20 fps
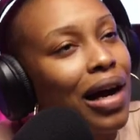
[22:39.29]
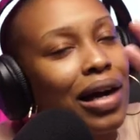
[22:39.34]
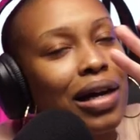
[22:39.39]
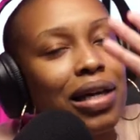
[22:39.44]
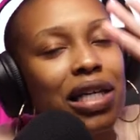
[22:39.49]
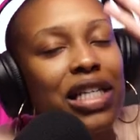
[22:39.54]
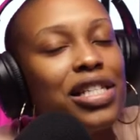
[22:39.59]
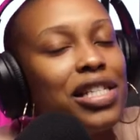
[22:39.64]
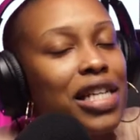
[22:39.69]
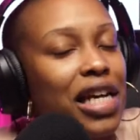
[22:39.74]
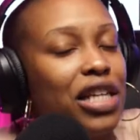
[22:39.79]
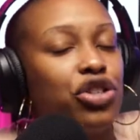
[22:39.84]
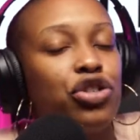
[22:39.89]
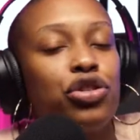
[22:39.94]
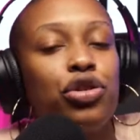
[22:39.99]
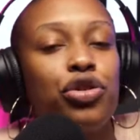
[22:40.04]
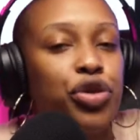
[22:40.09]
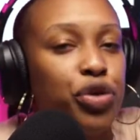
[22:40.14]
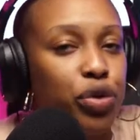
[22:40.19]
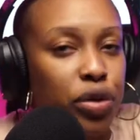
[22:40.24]

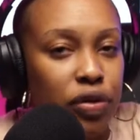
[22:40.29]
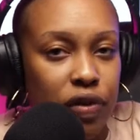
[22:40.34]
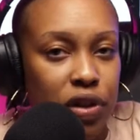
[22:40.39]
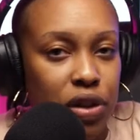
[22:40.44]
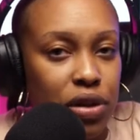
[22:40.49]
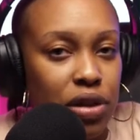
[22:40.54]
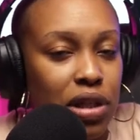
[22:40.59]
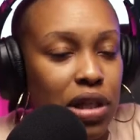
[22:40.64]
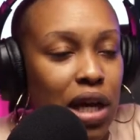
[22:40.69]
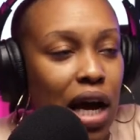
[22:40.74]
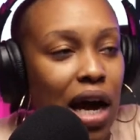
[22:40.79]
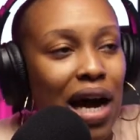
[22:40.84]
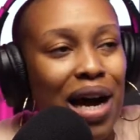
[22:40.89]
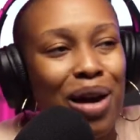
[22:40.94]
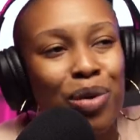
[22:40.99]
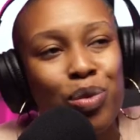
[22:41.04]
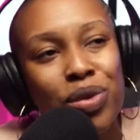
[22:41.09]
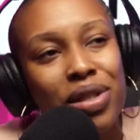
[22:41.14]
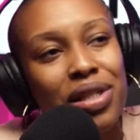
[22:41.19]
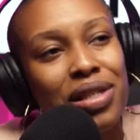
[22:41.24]
Intentional universe. I
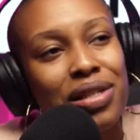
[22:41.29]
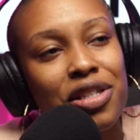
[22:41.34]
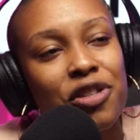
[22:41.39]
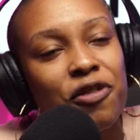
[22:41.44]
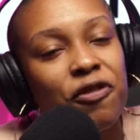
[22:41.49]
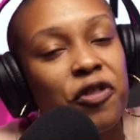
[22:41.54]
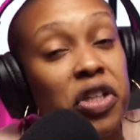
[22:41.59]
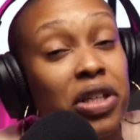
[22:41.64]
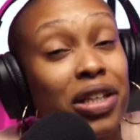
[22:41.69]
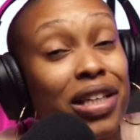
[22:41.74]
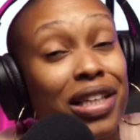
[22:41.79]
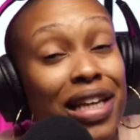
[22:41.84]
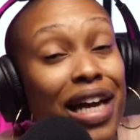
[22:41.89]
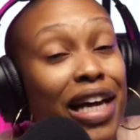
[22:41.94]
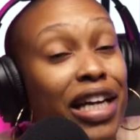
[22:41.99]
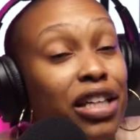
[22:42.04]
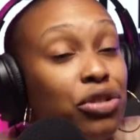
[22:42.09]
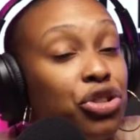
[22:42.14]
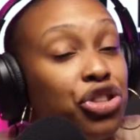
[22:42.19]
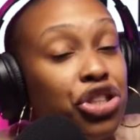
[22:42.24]
was feeling like
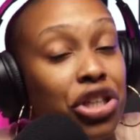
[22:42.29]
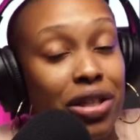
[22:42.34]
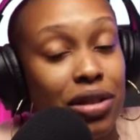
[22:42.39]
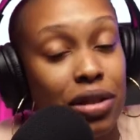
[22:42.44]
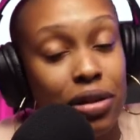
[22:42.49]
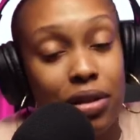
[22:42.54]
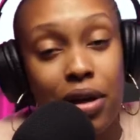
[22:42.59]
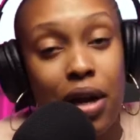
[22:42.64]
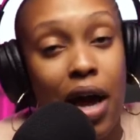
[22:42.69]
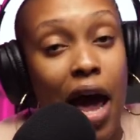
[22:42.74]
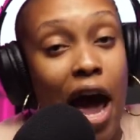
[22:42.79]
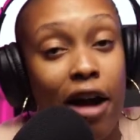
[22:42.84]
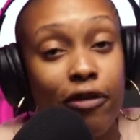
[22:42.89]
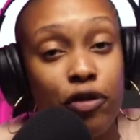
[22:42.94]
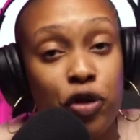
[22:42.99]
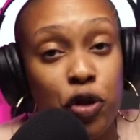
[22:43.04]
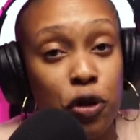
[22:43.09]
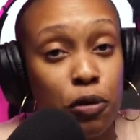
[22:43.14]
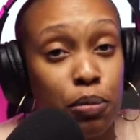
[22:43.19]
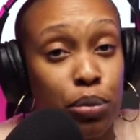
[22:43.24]
shit
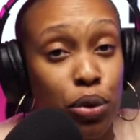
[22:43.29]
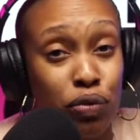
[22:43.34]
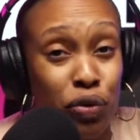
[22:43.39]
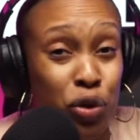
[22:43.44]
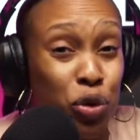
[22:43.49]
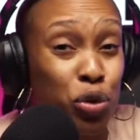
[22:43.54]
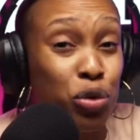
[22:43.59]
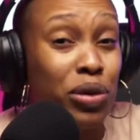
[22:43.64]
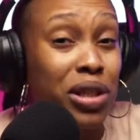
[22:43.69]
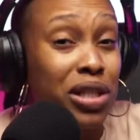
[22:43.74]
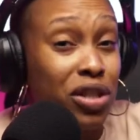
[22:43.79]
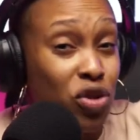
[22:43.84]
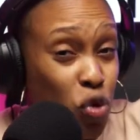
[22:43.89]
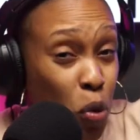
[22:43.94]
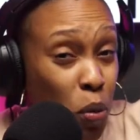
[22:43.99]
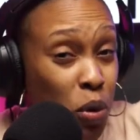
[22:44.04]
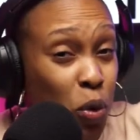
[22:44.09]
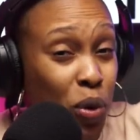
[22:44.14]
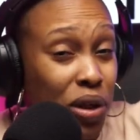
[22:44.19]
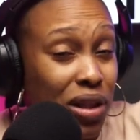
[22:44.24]
after Peru and
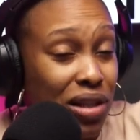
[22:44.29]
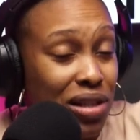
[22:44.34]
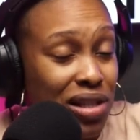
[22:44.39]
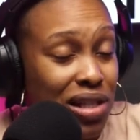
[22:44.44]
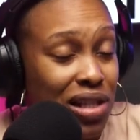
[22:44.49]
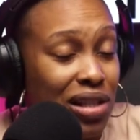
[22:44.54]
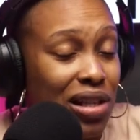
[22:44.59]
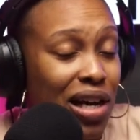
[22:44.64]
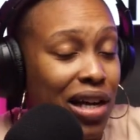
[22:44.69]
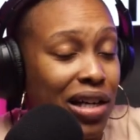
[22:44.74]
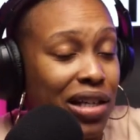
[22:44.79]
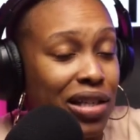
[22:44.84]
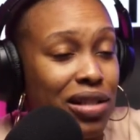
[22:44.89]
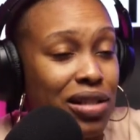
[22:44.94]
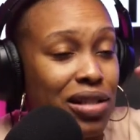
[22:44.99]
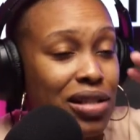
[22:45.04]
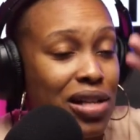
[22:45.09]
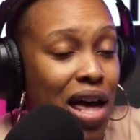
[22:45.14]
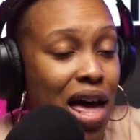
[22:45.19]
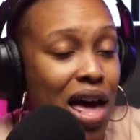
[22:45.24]
swimming with the sea
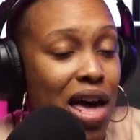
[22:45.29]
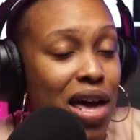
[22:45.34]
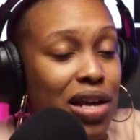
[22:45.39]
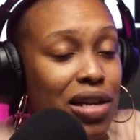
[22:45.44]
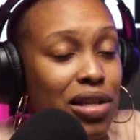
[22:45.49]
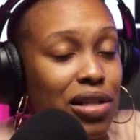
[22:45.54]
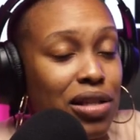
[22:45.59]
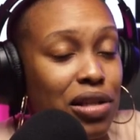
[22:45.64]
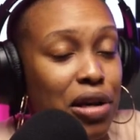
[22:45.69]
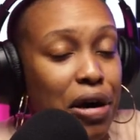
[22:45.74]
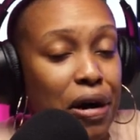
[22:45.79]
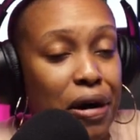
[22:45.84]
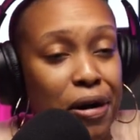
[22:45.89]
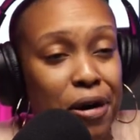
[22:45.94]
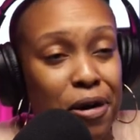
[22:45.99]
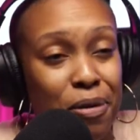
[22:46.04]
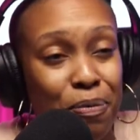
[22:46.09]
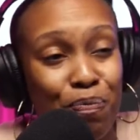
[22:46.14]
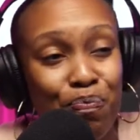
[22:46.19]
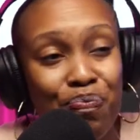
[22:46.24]
lions, and
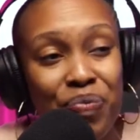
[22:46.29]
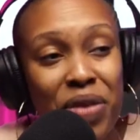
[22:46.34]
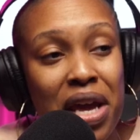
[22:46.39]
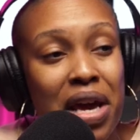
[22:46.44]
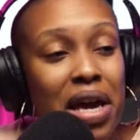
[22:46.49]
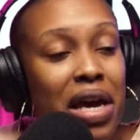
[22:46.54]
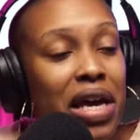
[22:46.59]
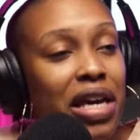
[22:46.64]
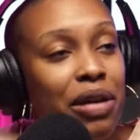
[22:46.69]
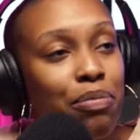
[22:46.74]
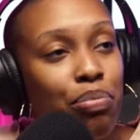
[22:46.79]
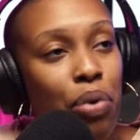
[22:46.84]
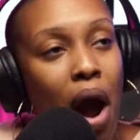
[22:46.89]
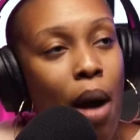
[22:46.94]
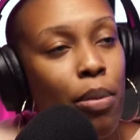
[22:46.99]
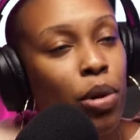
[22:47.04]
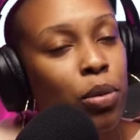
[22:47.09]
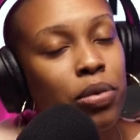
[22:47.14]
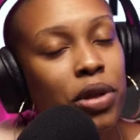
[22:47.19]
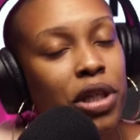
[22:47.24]
it
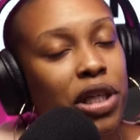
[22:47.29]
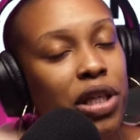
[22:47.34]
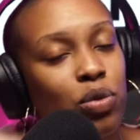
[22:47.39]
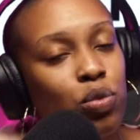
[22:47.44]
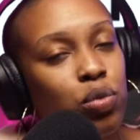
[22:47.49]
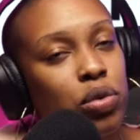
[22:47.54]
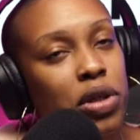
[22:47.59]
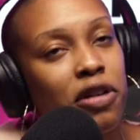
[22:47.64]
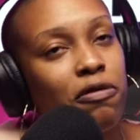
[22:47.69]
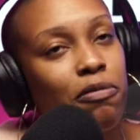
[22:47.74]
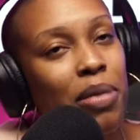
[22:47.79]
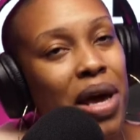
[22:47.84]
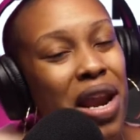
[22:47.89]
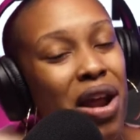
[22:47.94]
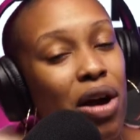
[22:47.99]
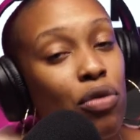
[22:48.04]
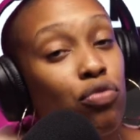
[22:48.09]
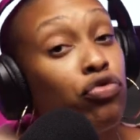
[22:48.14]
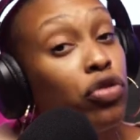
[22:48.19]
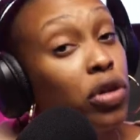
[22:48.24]
probably would have been
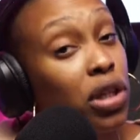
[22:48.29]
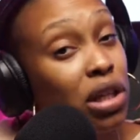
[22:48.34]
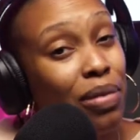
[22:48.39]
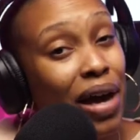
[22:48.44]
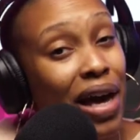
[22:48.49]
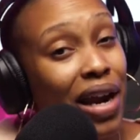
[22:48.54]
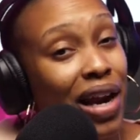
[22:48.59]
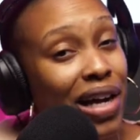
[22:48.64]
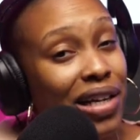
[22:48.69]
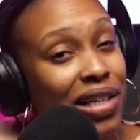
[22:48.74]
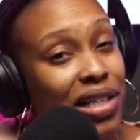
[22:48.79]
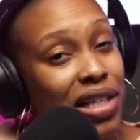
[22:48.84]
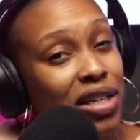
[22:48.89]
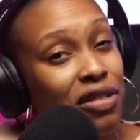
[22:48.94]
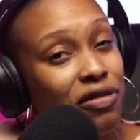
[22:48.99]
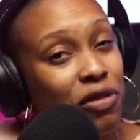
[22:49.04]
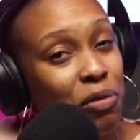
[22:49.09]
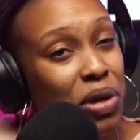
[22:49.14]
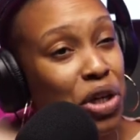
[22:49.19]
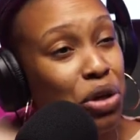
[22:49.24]
a really bad idea
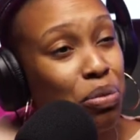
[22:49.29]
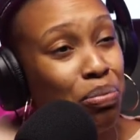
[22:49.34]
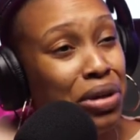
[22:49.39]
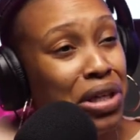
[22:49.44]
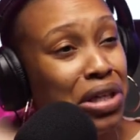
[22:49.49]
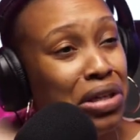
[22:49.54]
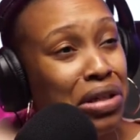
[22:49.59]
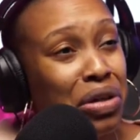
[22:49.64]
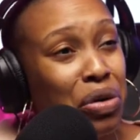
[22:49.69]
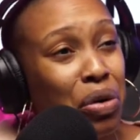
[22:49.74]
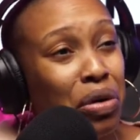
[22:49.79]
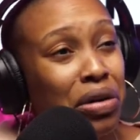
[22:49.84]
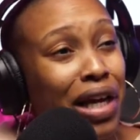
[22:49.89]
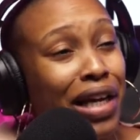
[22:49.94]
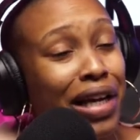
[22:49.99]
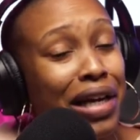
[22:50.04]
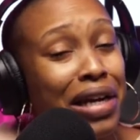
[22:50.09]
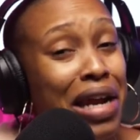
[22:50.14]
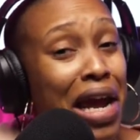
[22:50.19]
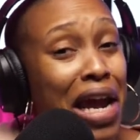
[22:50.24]
for me to be on like
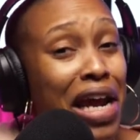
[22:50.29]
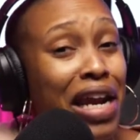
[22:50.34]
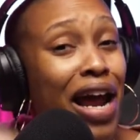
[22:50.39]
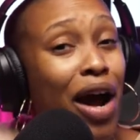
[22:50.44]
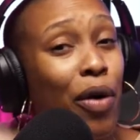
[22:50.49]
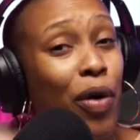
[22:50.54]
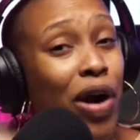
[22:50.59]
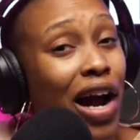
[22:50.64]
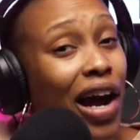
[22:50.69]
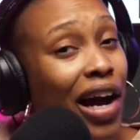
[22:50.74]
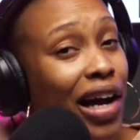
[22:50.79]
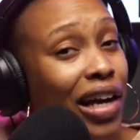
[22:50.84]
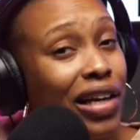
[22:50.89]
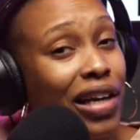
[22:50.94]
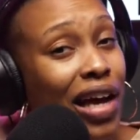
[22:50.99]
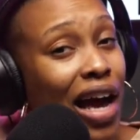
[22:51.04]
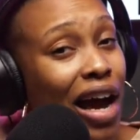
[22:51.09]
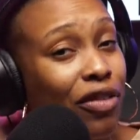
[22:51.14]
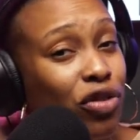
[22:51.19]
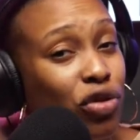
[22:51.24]
an 8-hour hike
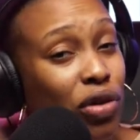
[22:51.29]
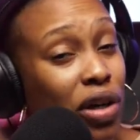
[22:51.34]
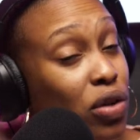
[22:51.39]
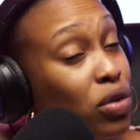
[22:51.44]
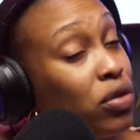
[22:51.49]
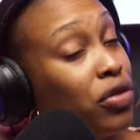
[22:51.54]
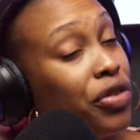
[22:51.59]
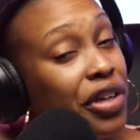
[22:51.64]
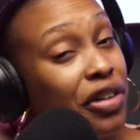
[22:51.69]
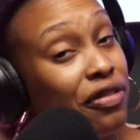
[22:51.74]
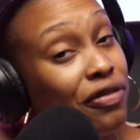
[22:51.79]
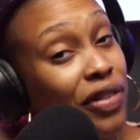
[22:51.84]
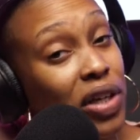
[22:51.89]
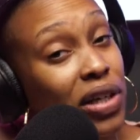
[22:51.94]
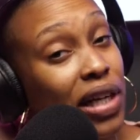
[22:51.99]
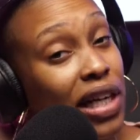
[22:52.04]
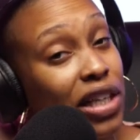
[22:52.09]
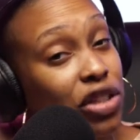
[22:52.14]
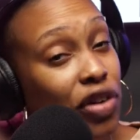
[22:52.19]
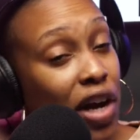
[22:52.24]
after I already felt
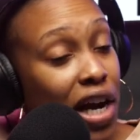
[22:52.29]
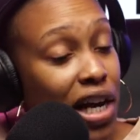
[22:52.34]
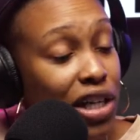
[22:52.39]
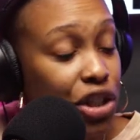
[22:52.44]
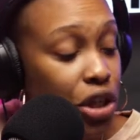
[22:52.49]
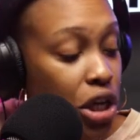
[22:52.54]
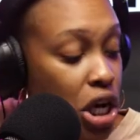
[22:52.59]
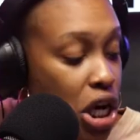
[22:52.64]
like trash.